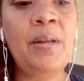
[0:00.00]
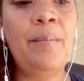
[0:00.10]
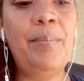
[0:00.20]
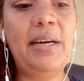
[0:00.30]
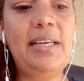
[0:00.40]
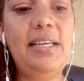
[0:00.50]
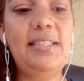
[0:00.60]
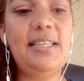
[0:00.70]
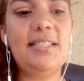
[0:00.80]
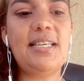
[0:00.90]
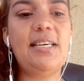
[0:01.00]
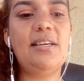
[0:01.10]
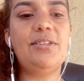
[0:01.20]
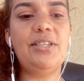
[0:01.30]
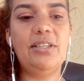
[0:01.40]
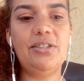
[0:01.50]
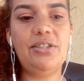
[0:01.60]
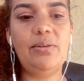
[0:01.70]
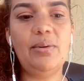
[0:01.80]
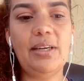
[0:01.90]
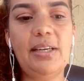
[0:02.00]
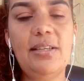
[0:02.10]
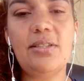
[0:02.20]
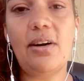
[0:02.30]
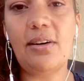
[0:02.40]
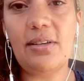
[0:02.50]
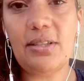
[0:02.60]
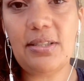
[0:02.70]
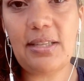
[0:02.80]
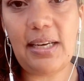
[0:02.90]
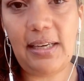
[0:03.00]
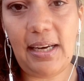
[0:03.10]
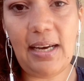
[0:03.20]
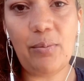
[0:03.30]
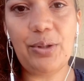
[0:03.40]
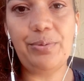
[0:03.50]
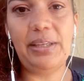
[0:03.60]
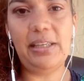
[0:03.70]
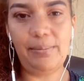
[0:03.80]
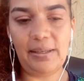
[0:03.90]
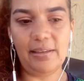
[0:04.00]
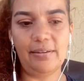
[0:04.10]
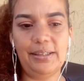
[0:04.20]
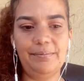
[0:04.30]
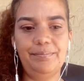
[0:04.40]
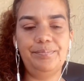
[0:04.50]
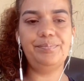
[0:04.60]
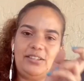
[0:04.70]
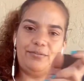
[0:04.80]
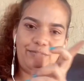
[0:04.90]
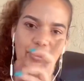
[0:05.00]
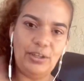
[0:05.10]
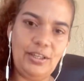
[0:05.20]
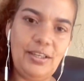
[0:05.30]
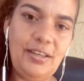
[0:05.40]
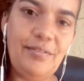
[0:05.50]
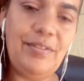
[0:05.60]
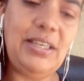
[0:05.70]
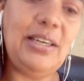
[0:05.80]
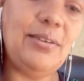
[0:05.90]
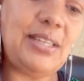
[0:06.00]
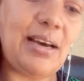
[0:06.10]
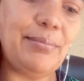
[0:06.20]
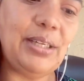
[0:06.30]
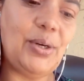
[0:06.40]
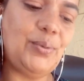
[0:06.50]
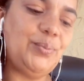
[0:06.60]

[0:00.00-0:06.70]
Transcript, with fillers: But he did say they're diligently working as hard as they can, which we keep hearing. The full video down below.